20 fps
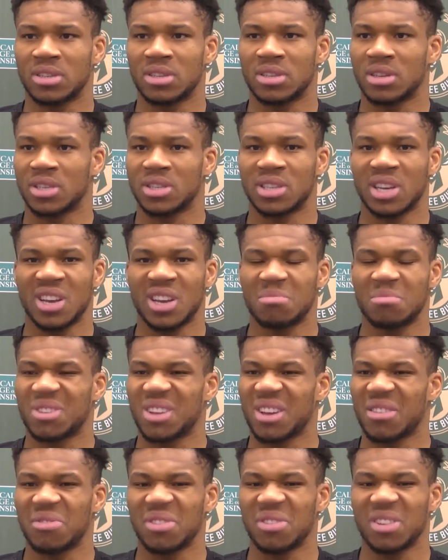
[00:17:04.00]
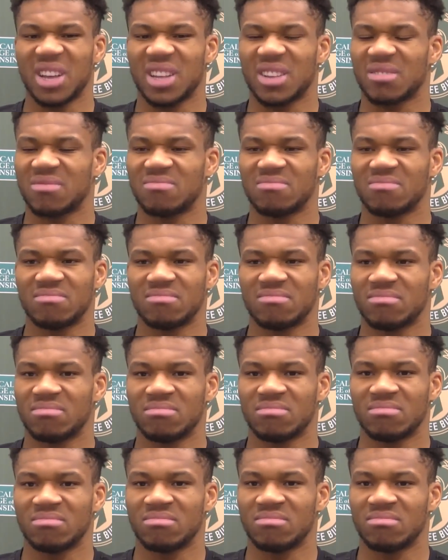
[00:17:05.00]
excited, but I feel like
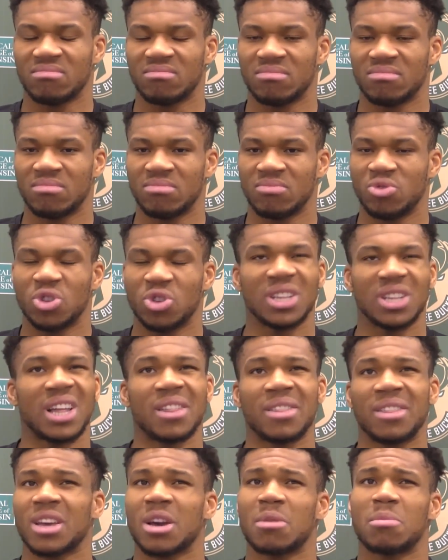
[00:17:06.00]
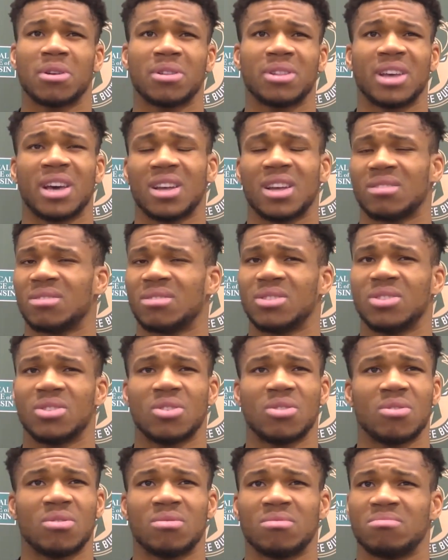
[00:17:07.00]
you cannot think about that, you
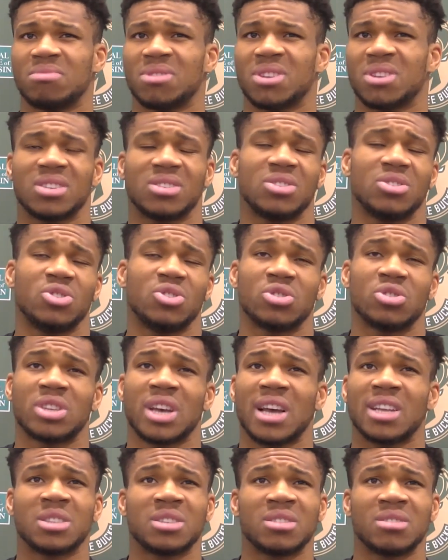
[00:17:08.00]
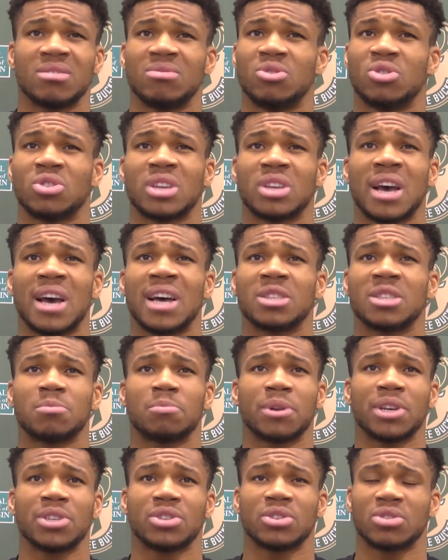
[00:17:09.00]
know, because it just adds just adds
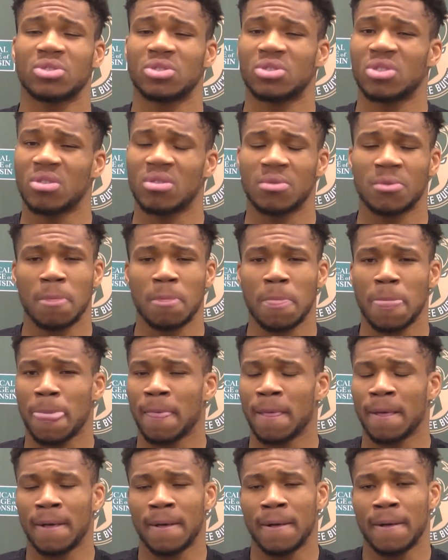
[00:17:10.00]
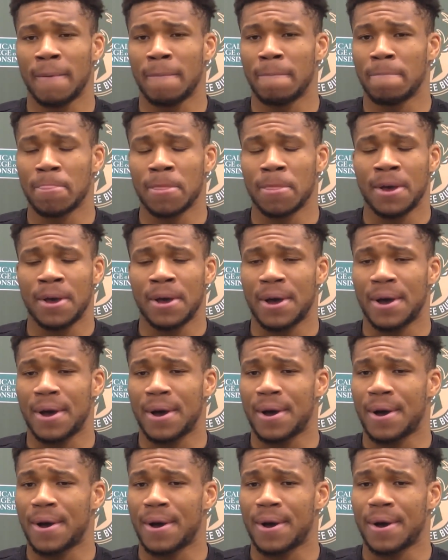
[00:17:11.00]
pressure. So
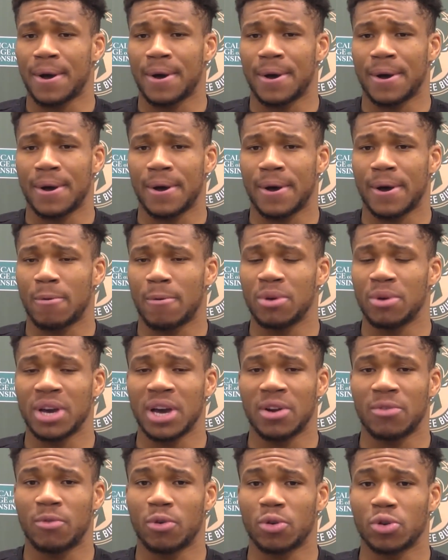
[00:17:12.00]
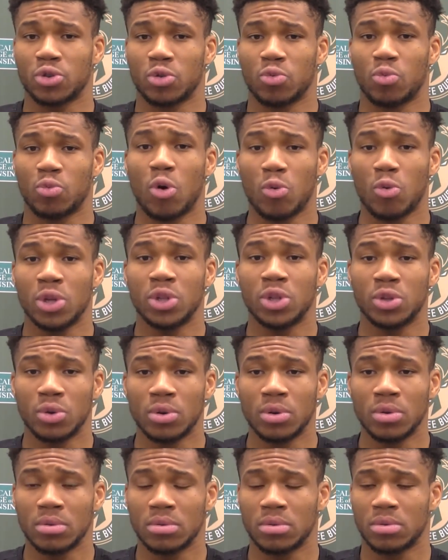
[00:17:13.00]
uh, we got to focus on what we
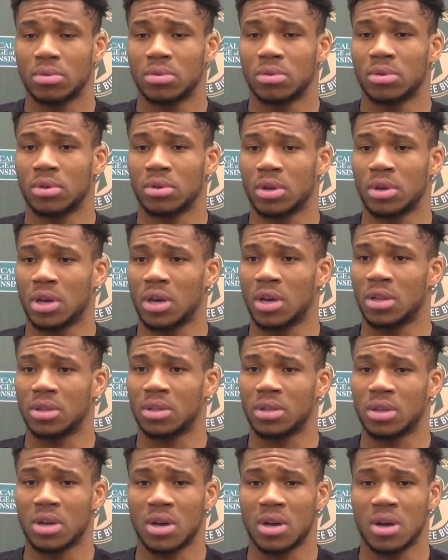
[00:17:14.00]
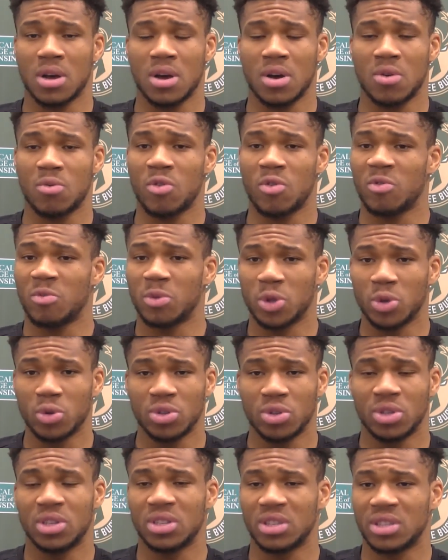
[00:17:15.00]
do and uh, what we've been doing
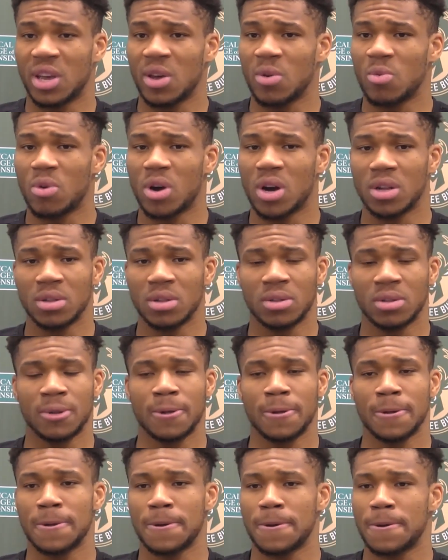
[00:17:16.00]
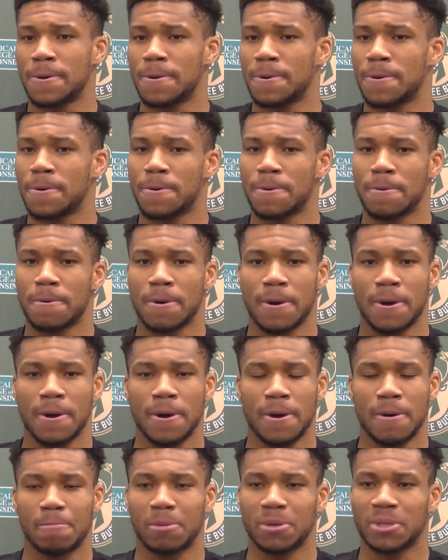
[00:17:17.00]
since day one
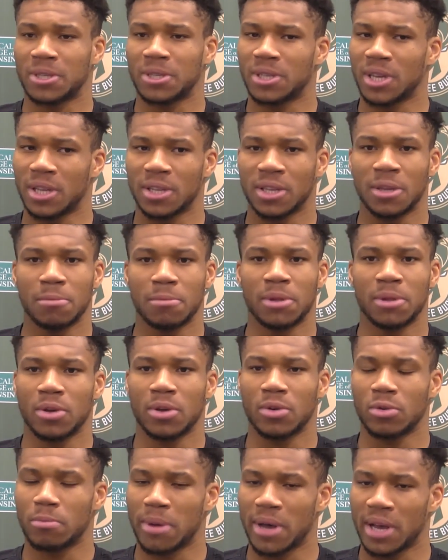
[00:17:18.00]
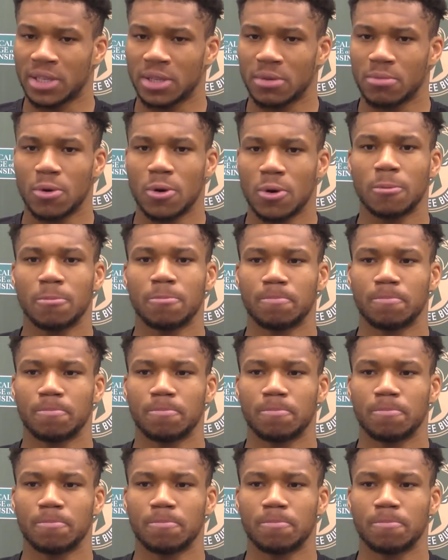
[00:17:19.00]
um, as I said, keep playing good basketball,